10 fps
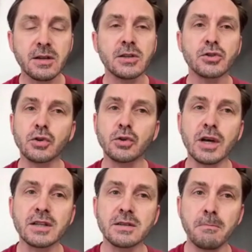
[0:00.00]
So
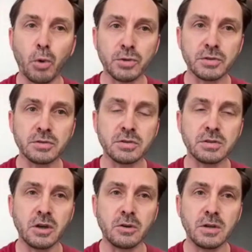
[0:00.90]
that's important to
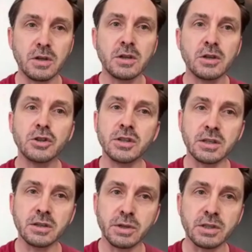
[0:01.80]
know, the
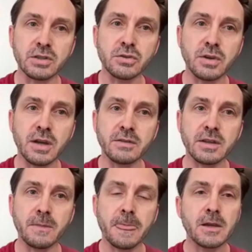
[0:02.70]
ingredients you have in.
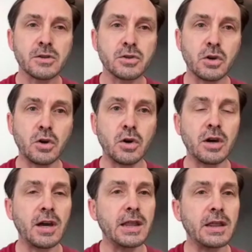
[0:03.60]
So,
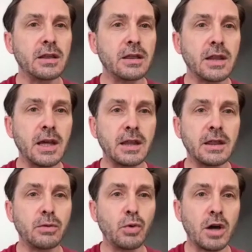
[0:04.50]
and,
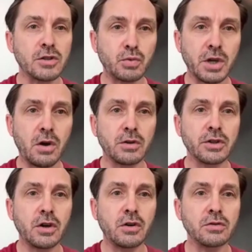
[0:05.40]
and as we all
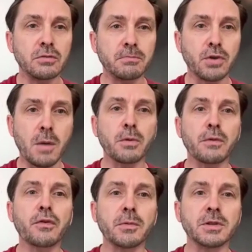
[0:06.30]
know, the proper
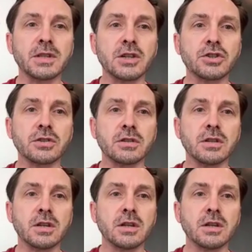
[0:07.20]
fermentation